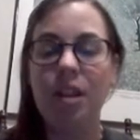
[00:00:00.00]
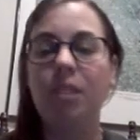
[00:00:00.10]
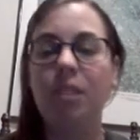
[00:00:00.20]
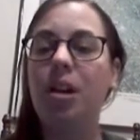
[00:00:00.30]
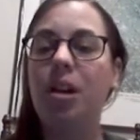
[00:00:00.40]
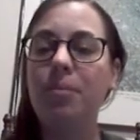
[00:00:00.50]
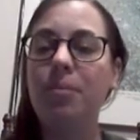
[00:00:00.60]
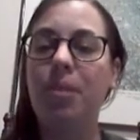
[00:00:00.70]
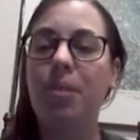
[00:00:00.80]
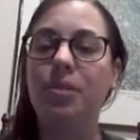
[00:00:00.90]
Lamarck
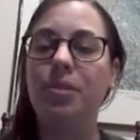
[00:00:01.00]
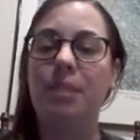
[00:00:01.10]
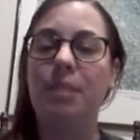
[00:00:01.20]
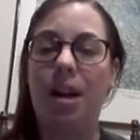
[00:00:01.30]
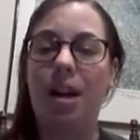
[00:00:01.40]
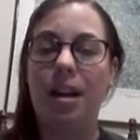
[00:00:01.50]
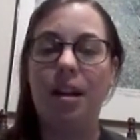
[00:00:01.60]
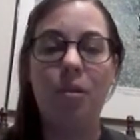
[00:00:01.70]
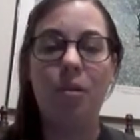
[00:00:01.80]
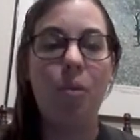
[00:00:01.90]
proposed that by
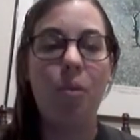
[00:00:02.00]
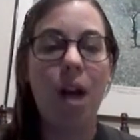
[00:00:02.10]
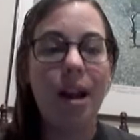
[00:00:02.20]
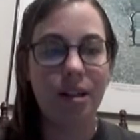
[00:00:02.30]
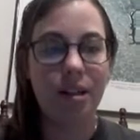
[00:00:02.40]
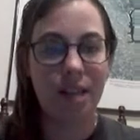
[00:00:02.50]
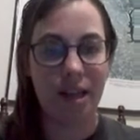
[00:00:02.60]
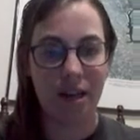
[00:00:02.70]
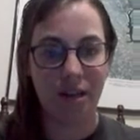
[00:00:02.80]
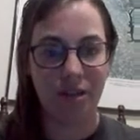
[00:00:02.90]
acquired
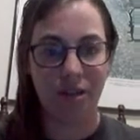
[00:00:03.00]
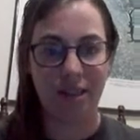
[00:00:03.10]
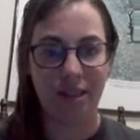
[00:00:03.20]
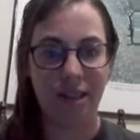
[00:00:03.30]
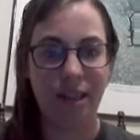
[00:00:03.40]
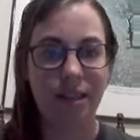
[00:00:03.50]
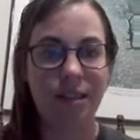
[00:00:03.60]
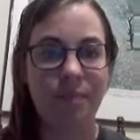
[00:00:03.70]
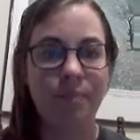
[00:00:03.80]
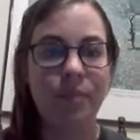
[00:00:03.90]
characteristics,